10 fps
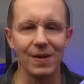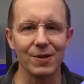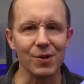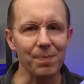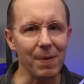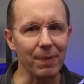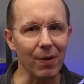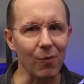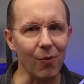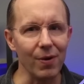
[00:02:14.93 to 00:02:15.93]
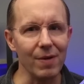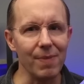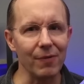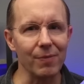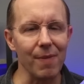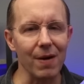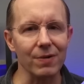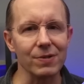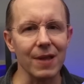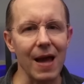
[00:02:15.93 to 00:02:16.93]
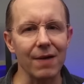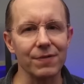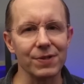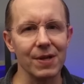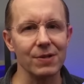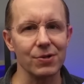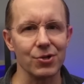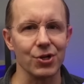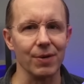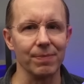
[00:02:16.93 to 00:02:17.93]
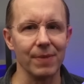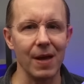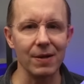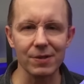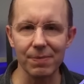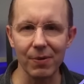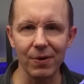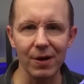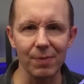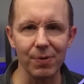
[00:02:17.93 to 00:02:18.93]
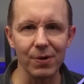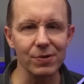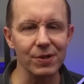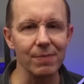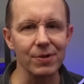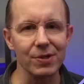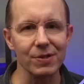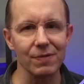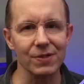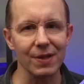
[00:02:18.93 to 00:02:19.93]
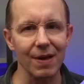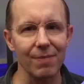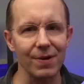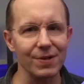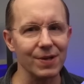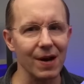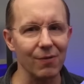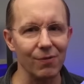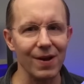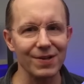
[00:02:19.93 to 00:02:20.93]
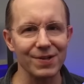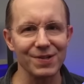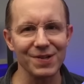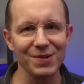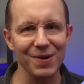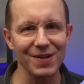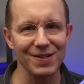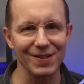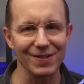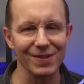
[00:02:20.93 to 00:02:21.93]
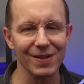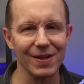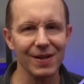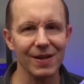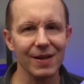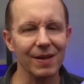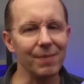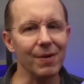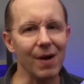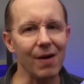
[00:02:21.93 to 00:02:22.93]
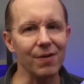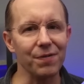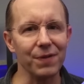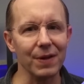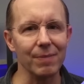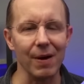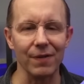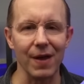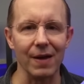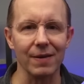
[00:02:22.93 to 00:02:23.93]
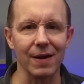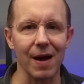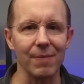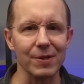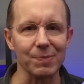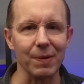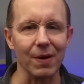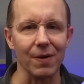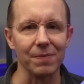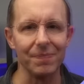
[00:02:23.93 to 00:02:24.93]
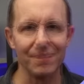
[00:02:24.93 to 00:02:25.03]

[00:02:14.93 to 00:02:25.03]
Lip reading: Some people are worried about the model's lack of censorship and its ability to produce images of celebrities in outrageous situations. Let me know how you feel about that in the comments below.